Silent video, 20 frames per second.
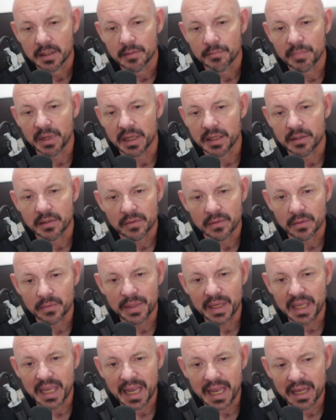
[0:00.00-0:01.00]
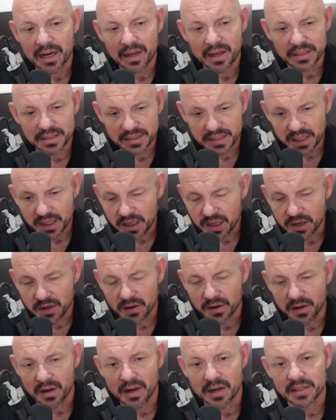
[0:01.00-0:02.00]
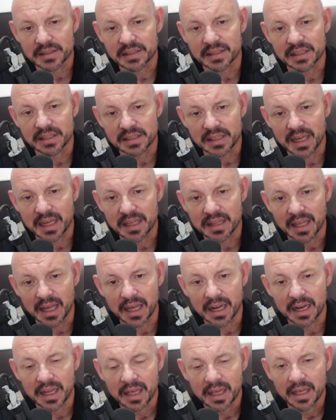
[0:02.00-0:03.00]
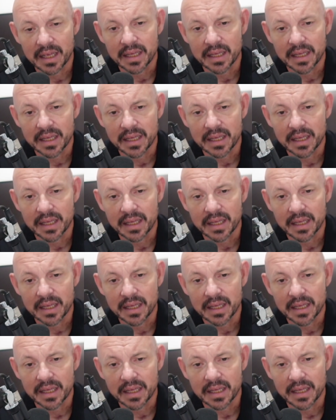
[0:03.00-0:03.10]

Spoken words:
But we can't sit here and honestly say that